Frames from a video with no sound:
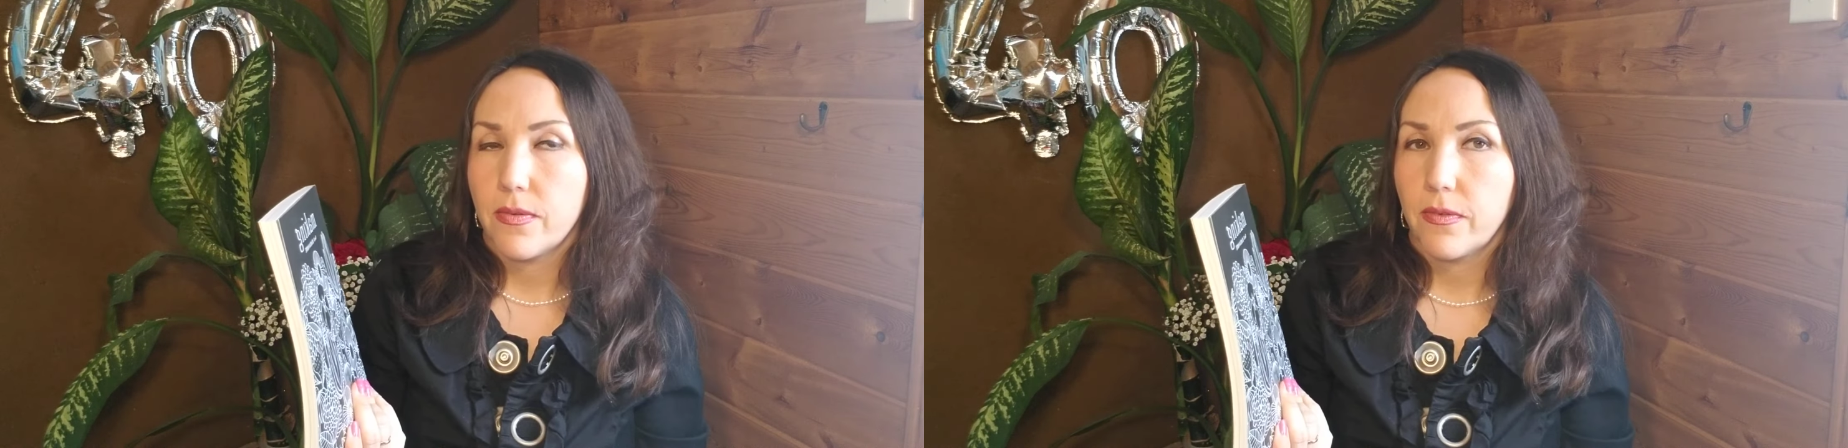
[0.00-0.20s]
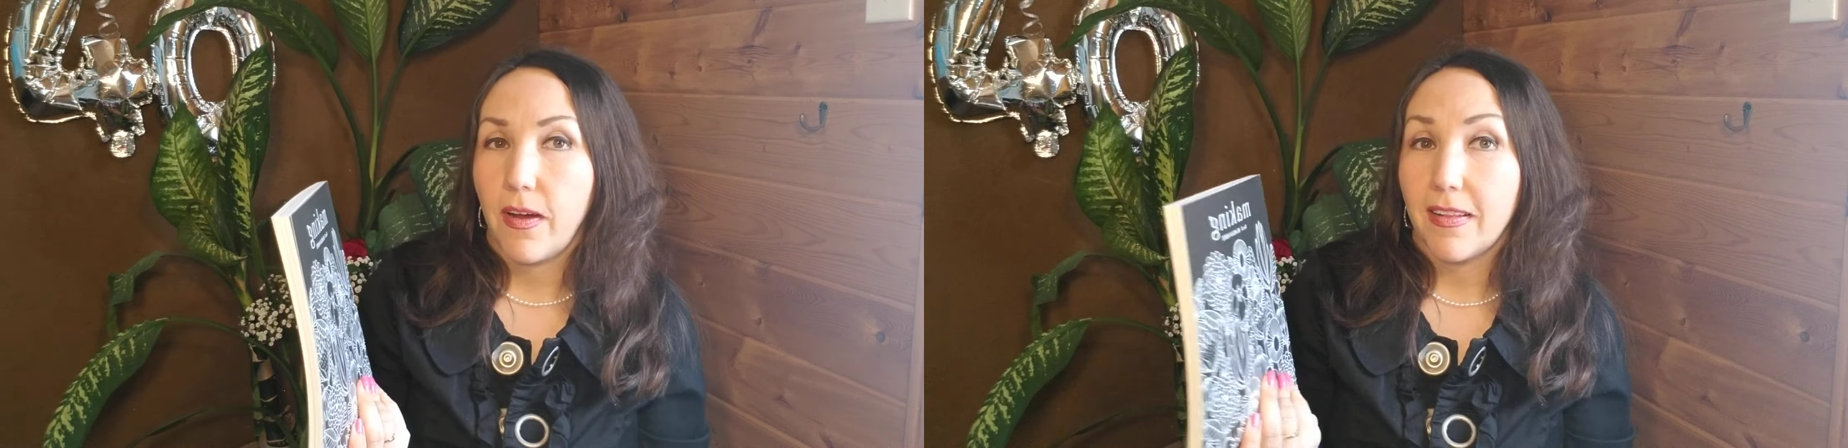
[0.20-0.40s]

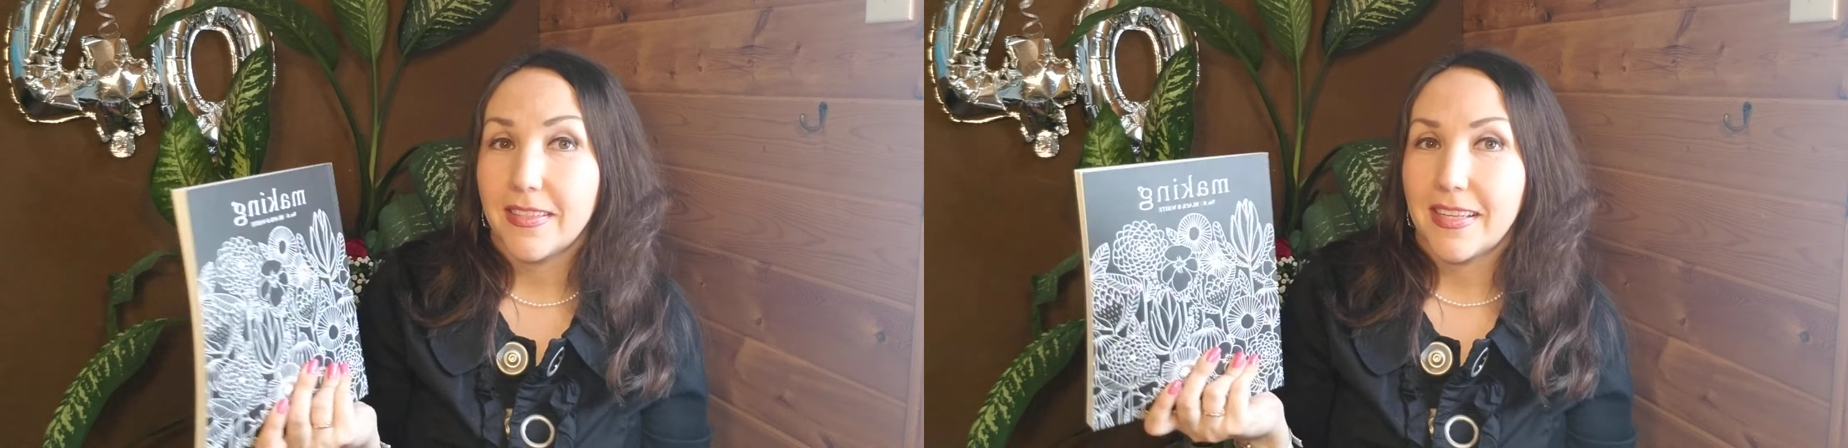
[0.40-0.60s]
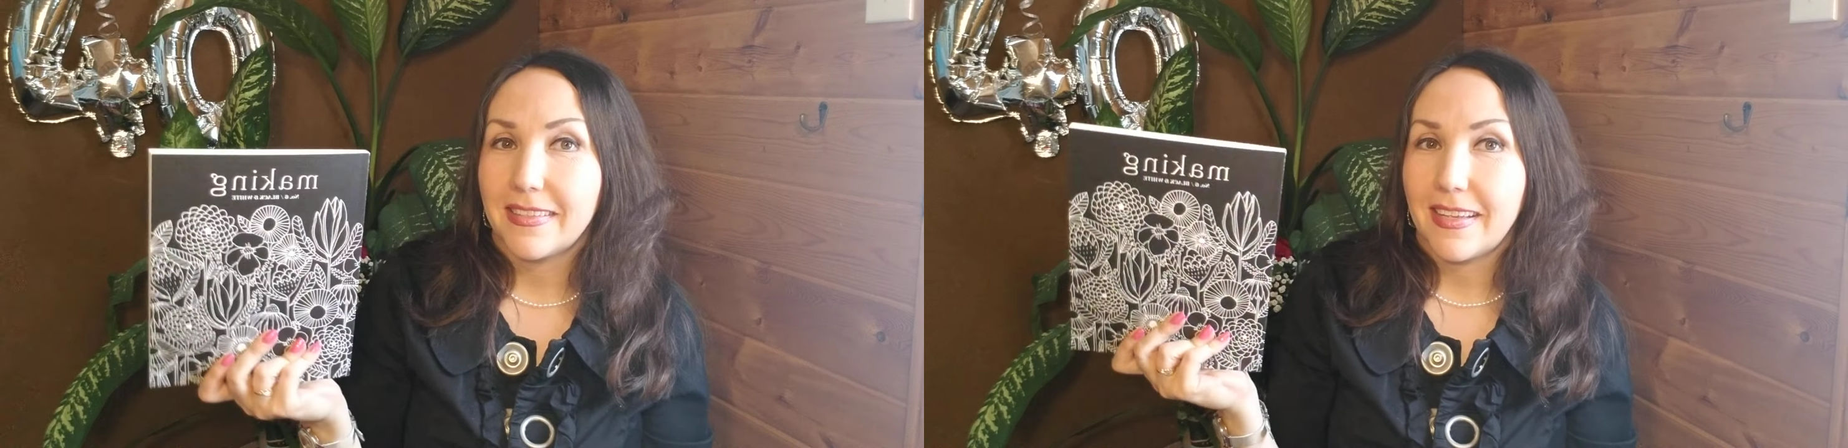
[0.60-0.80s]
ones
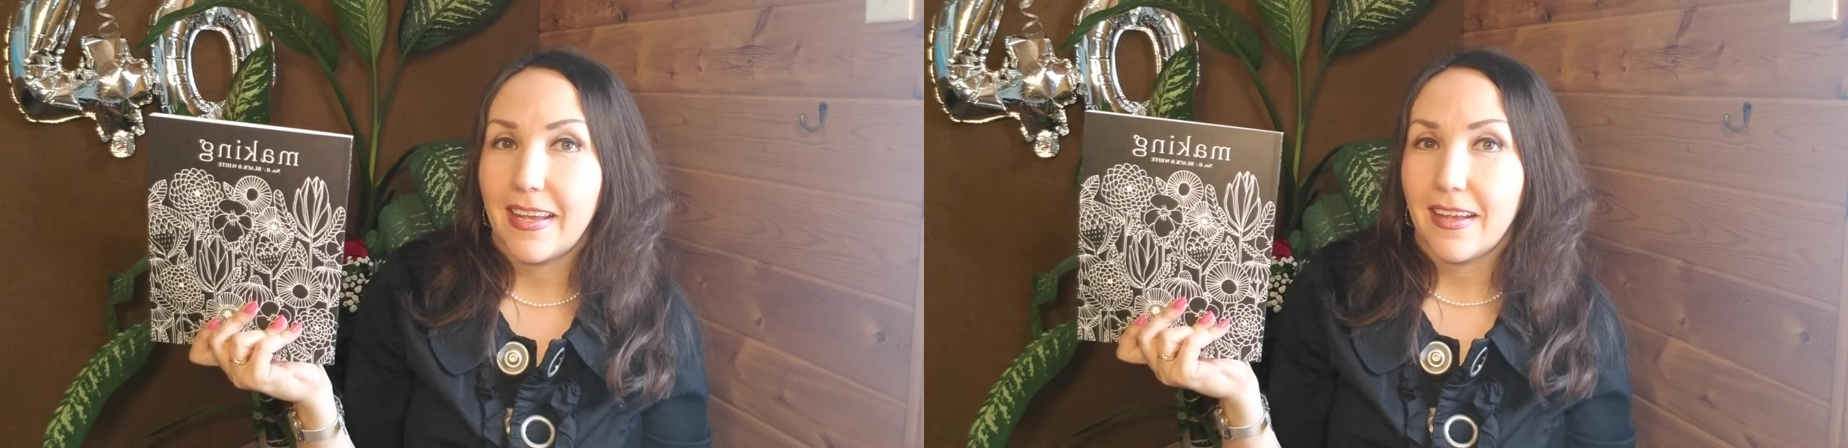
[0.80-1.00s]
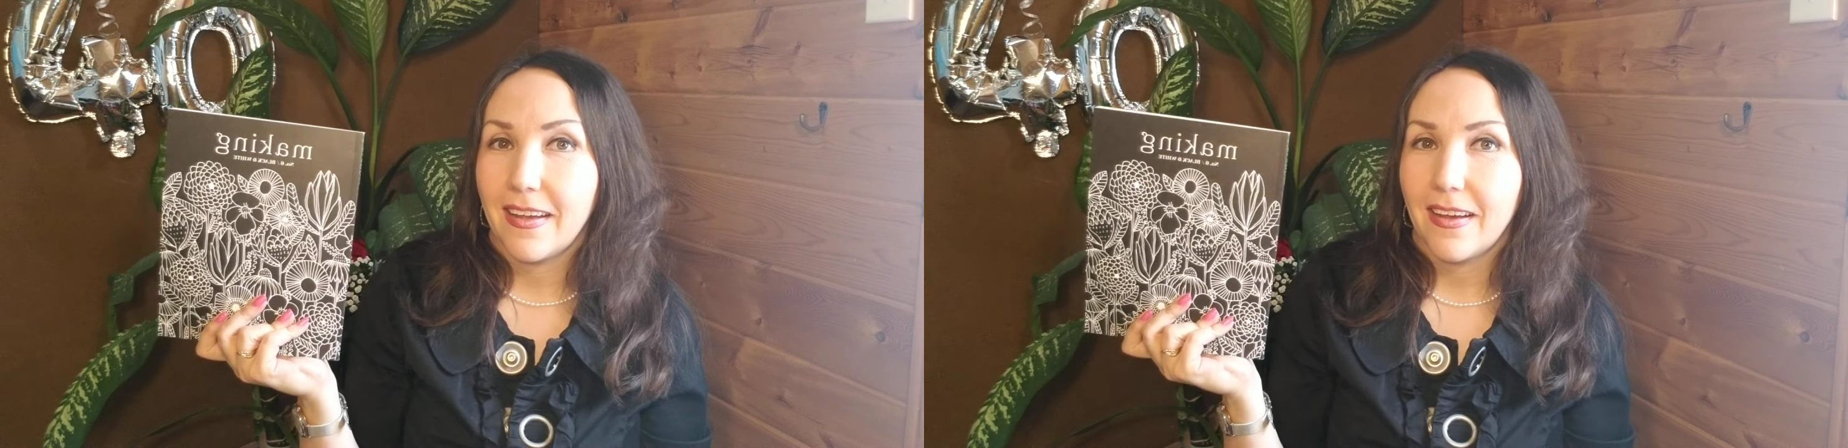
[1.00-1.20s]
that
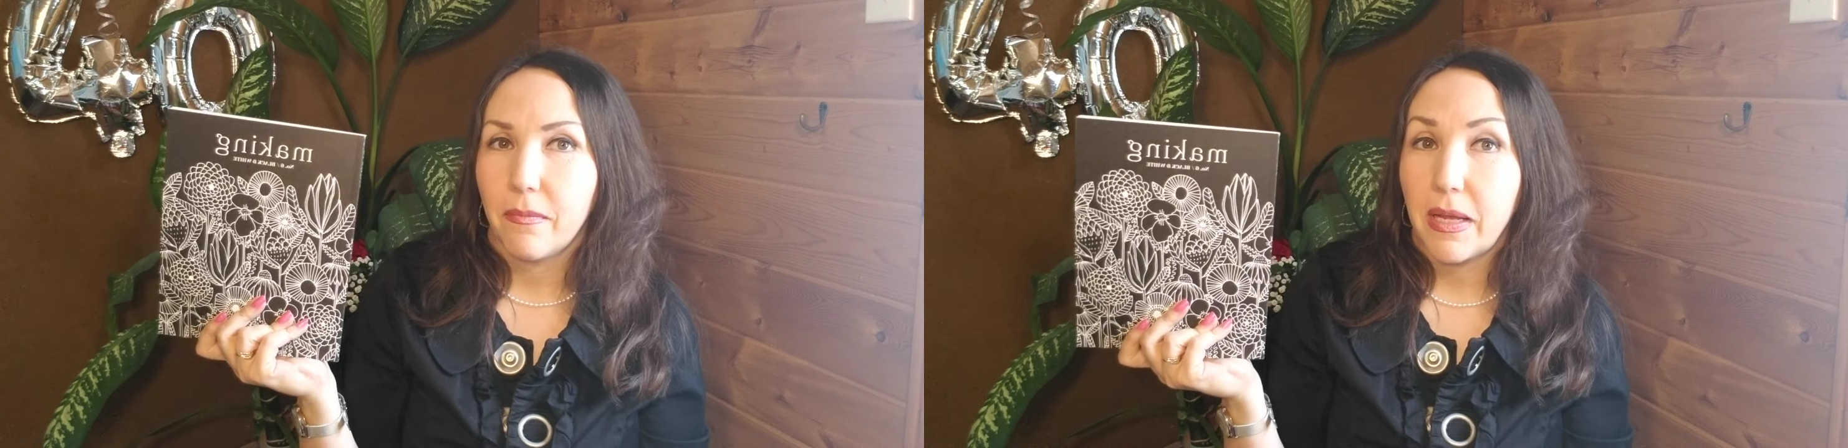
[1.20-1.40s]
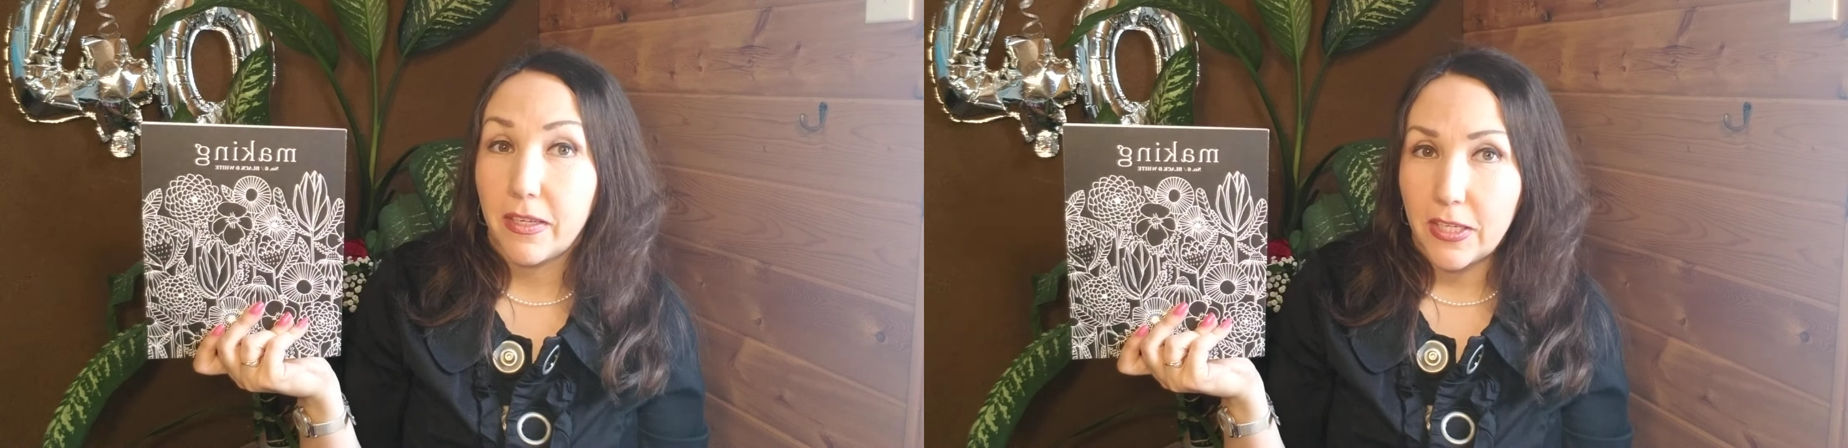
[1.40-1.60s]
they
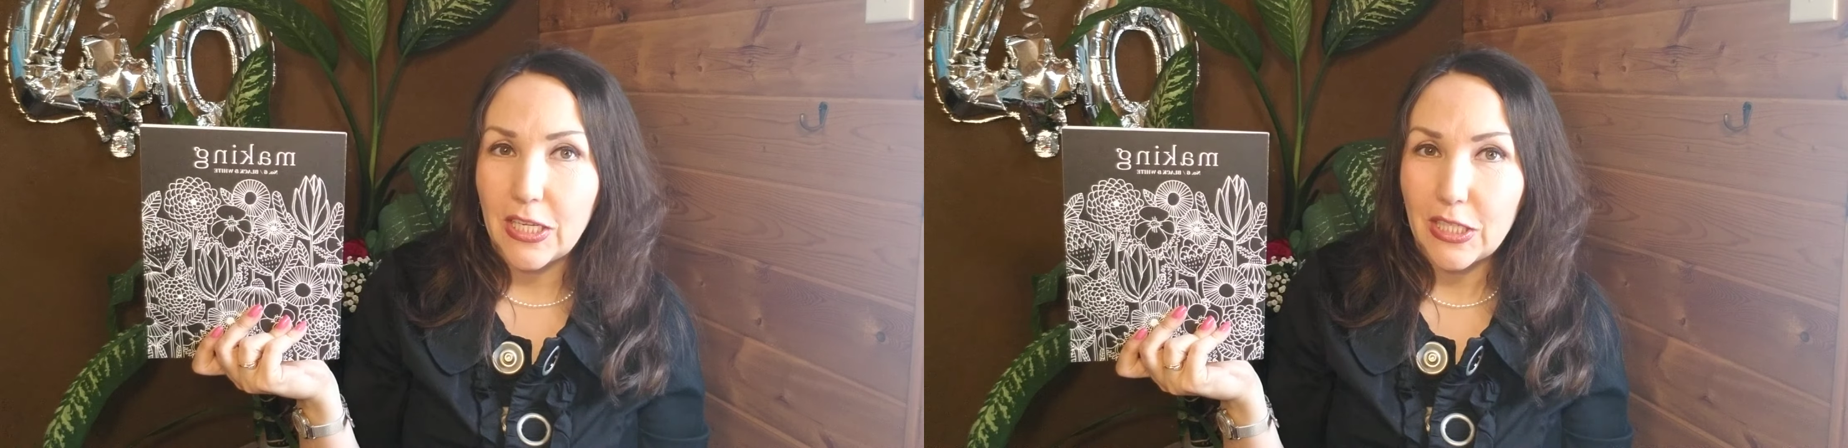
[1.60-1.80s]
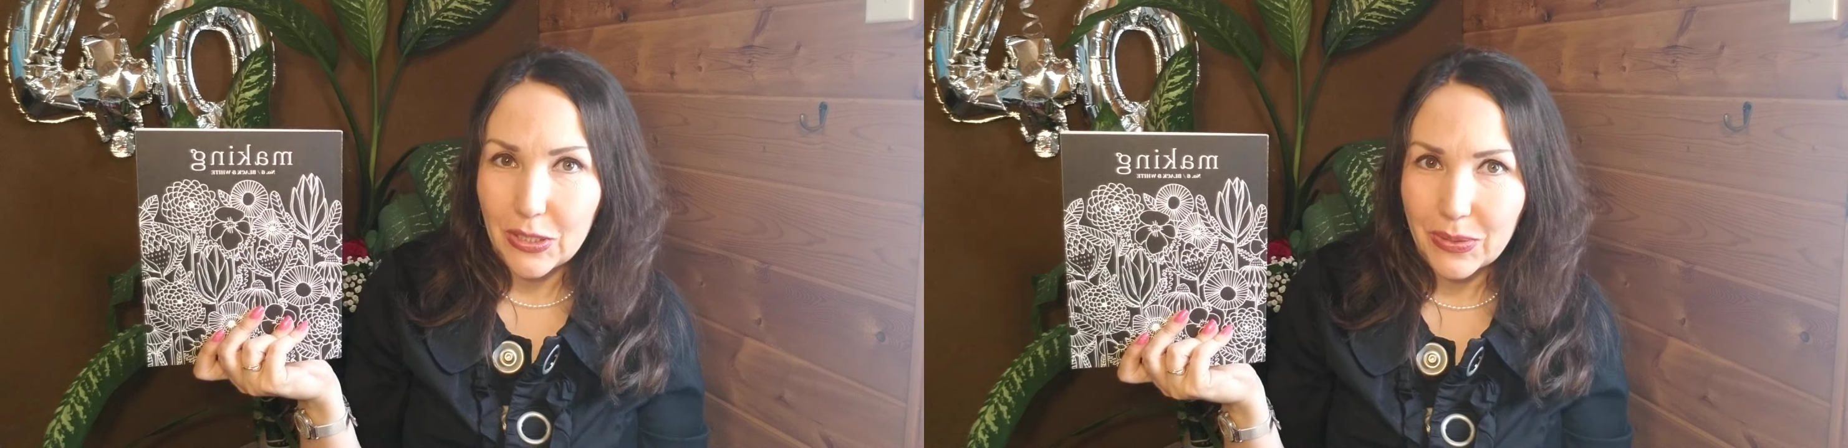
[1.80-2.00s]
many
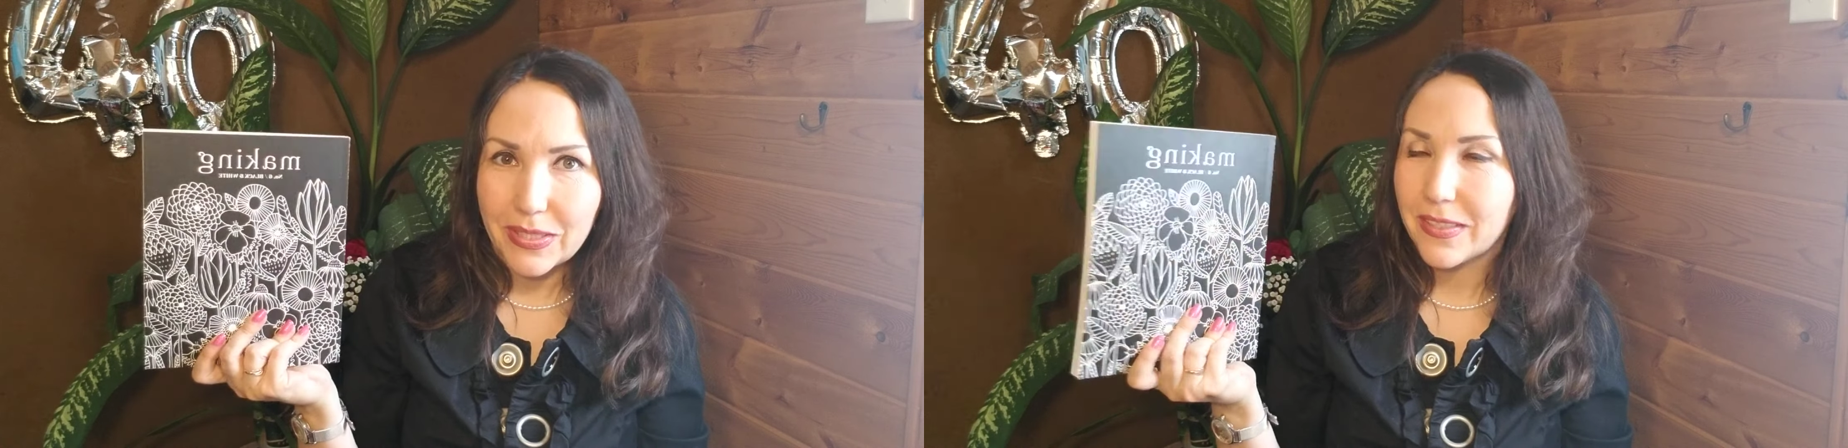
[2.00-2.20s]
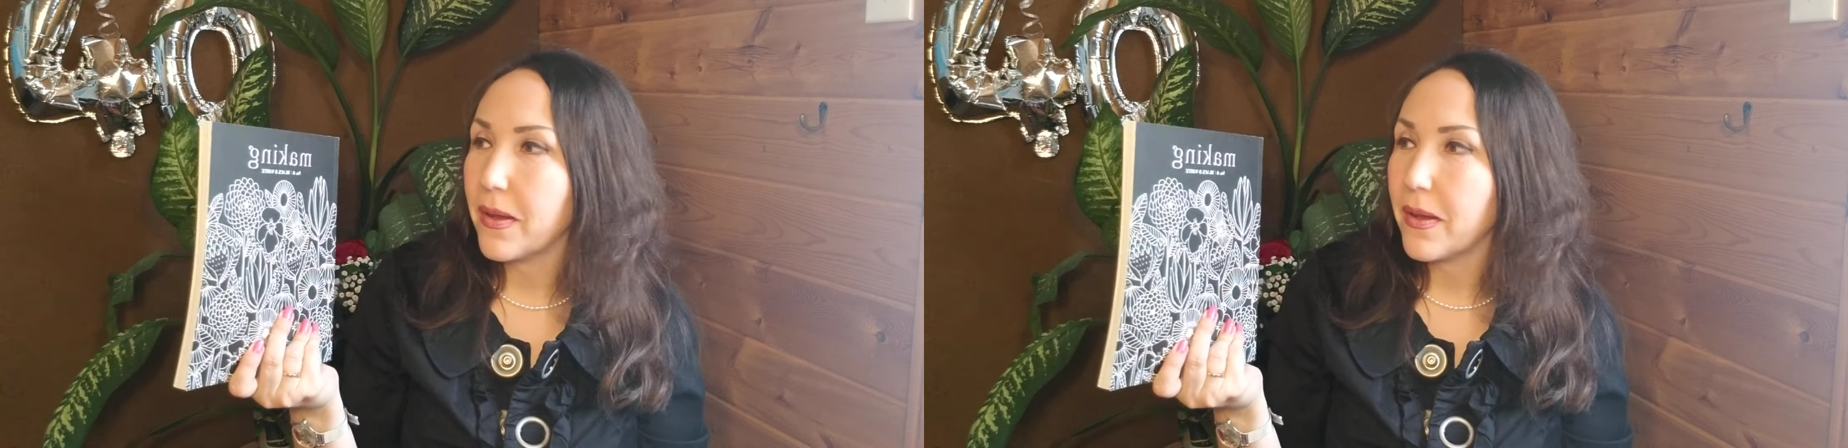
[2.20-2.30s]
issues,